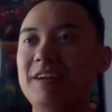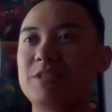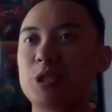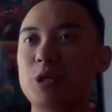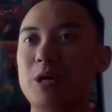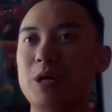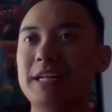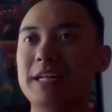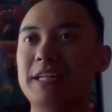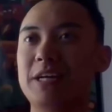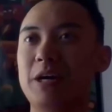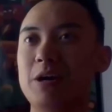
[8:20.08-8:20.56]
have
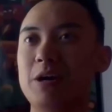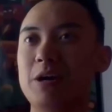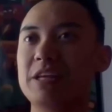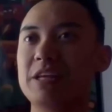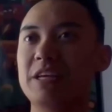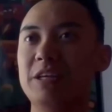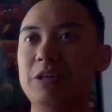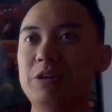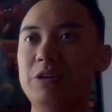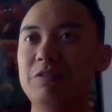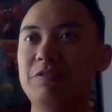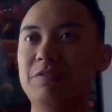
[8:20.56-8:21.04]
tried
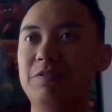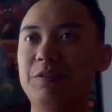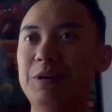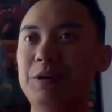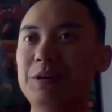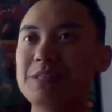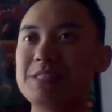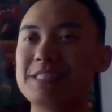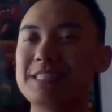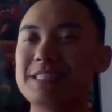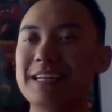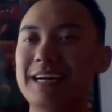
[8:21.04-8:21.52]
calling you
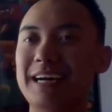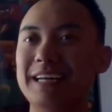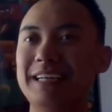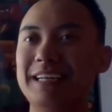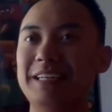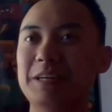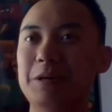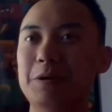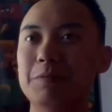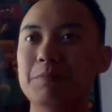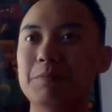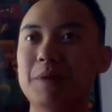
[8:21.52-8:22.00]
first. I
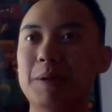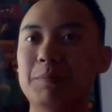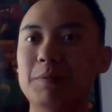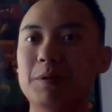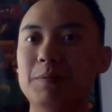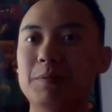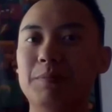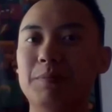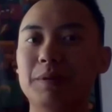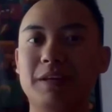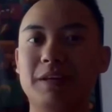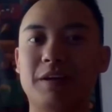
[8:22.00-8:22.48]
don't
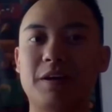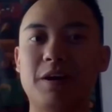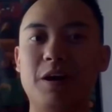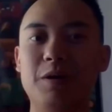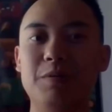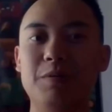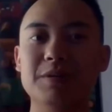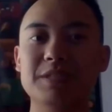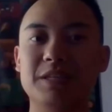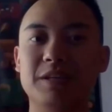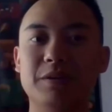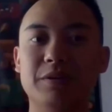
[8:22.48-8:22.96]
remember, but the
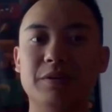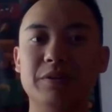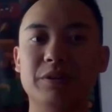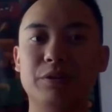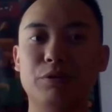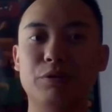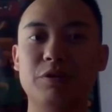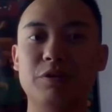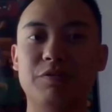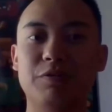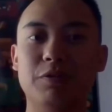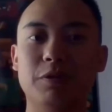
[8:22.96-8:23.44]
call wasn't going
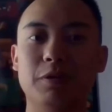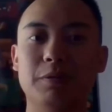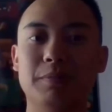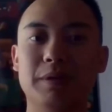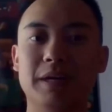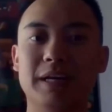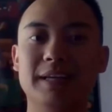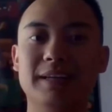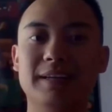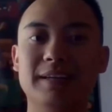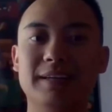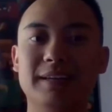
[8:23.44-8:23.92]
through for a
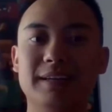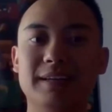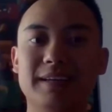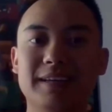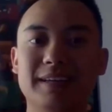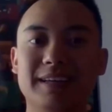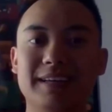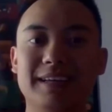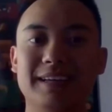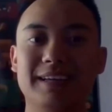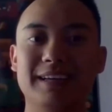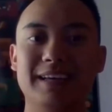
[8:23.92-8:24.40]
bit.
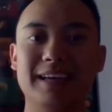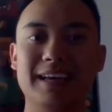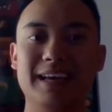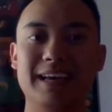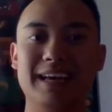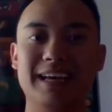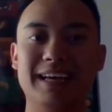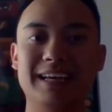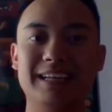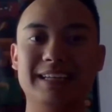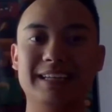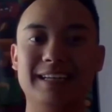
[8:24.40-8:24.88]

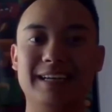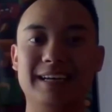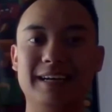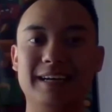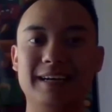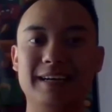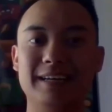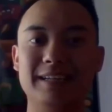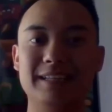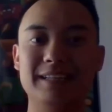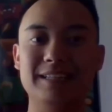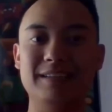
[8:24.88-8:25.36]
And
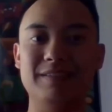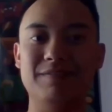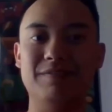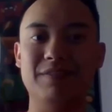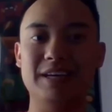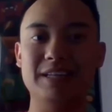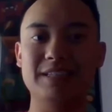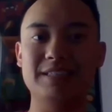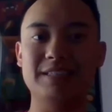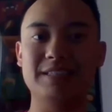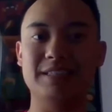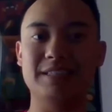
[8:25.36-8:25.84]

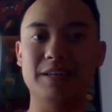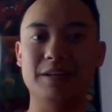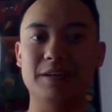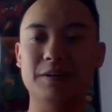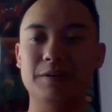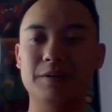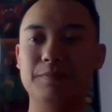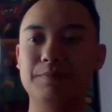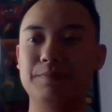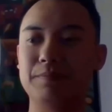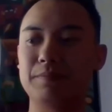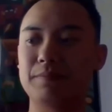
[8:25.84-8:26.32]

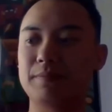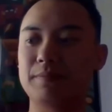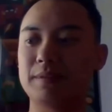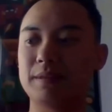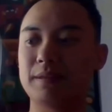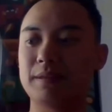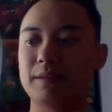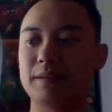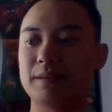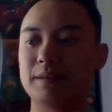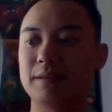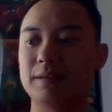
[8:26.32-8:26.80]

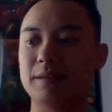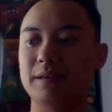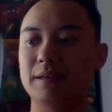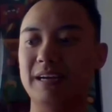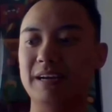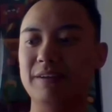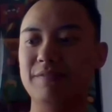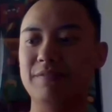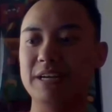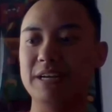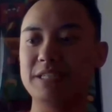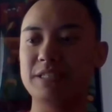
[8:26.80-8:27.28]

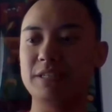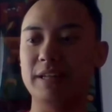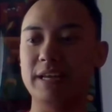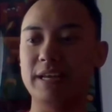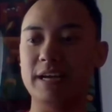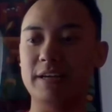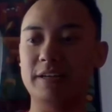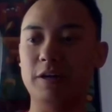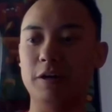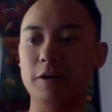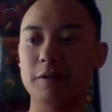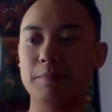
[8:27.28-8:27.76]
eventually
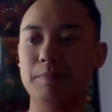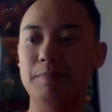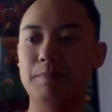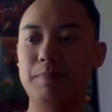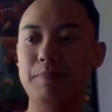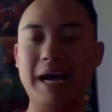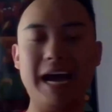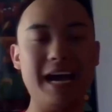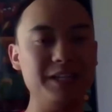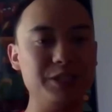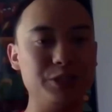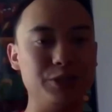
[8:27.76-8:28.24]
I called
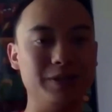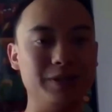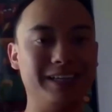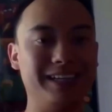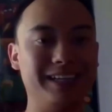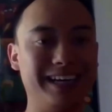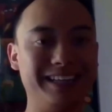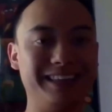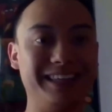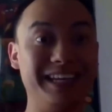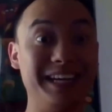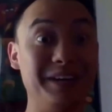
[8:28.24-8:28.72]
Patrick.
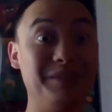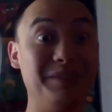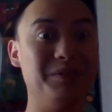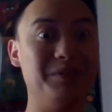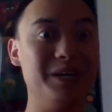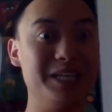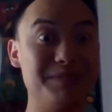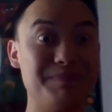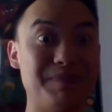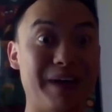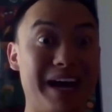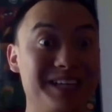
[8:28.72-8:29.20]
I think it
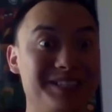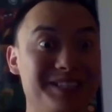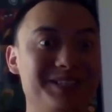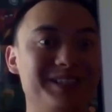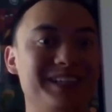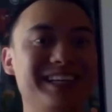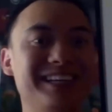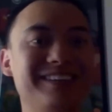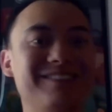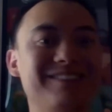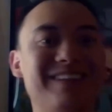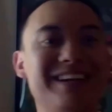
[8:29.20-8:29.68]
was
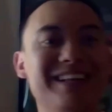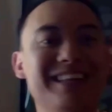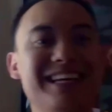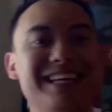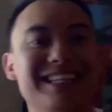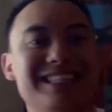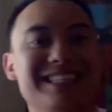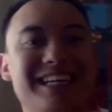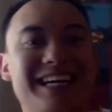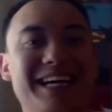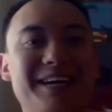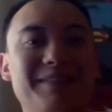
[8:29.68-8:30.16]
Patrick around
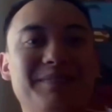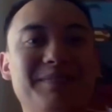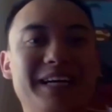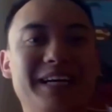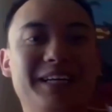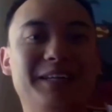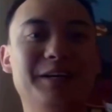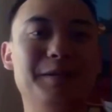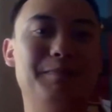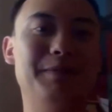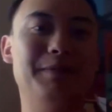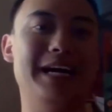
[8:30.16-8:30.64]
that time.
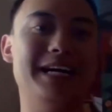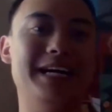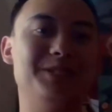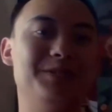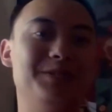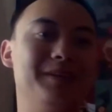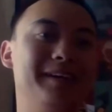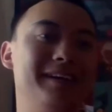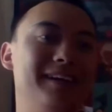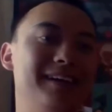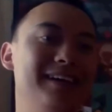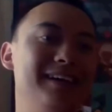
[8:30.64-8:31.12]
I called
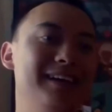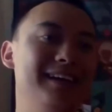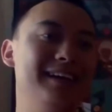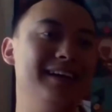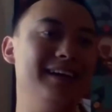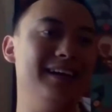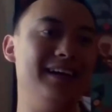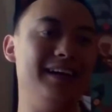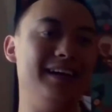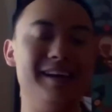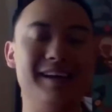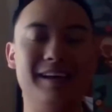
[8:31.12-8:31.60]
Patrick,
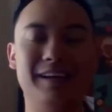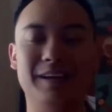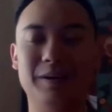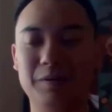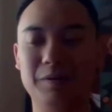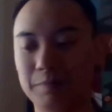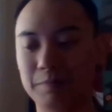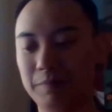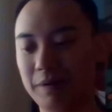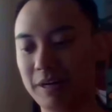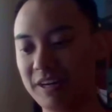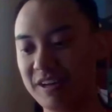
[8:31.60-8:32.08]
an
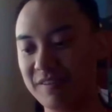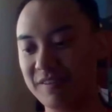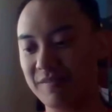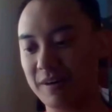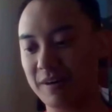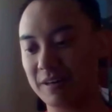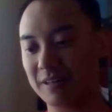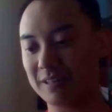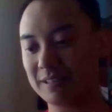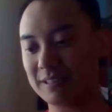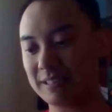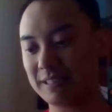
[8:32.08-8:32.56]
old buddy of
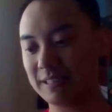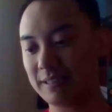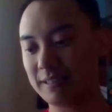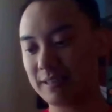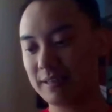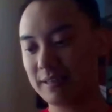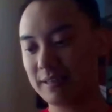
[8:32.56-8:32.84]
ours